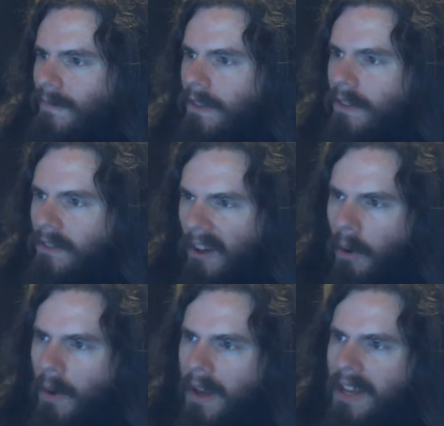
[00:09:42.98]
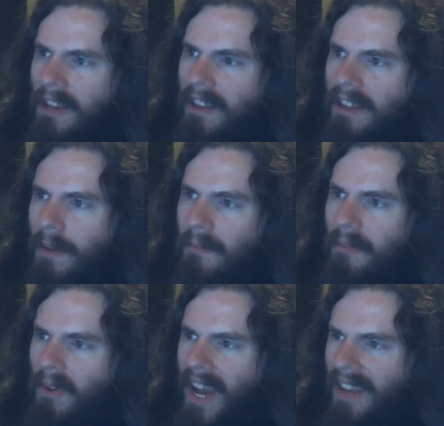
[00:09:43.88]
So, Tim
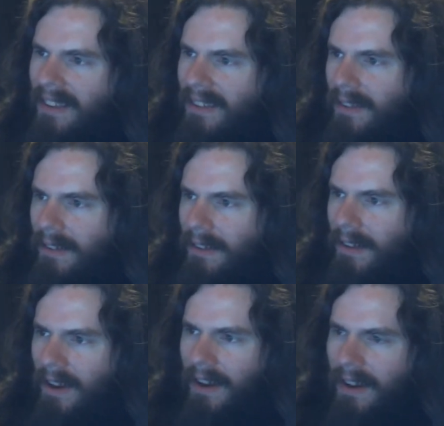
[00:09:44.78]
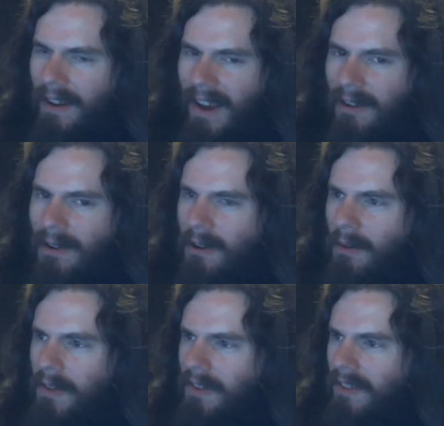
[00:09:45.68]
Bryant, uh, I don't know
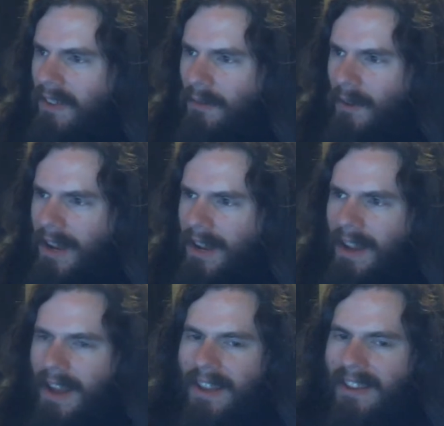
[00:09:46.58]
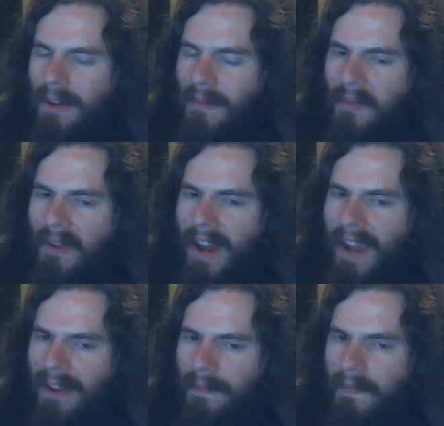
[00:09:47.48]
who this is, right? Tim
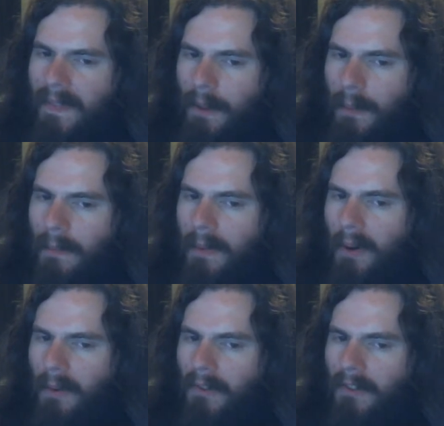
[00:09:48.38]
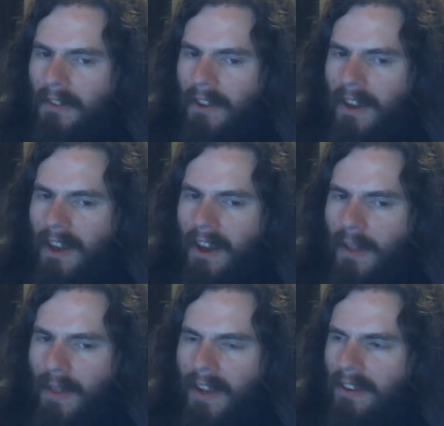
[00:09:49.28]
Bryant posts a
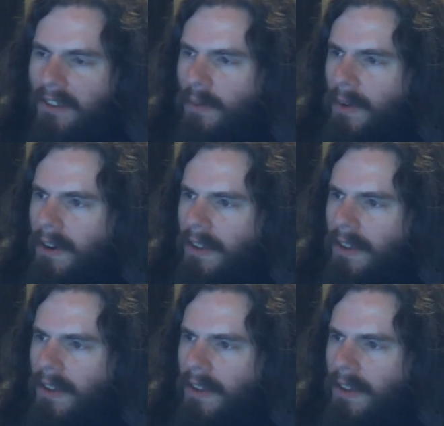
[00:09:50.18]
thing to Twitter.